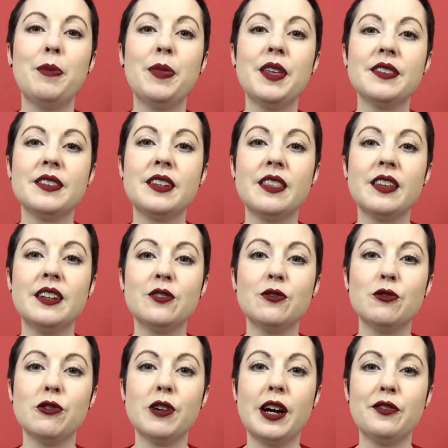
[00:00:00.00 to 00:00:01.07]
there's another little
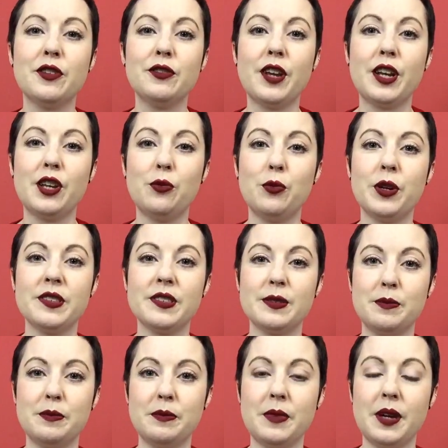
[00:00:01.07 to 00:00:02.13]
craft venue where
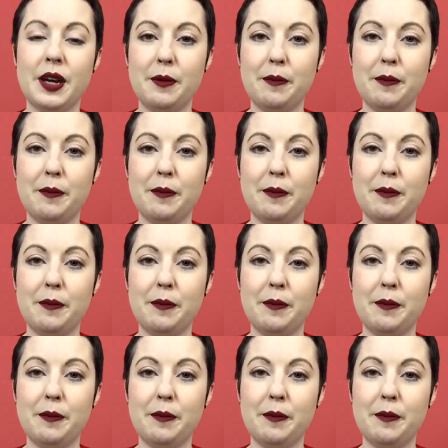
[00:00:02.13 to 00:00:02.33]
some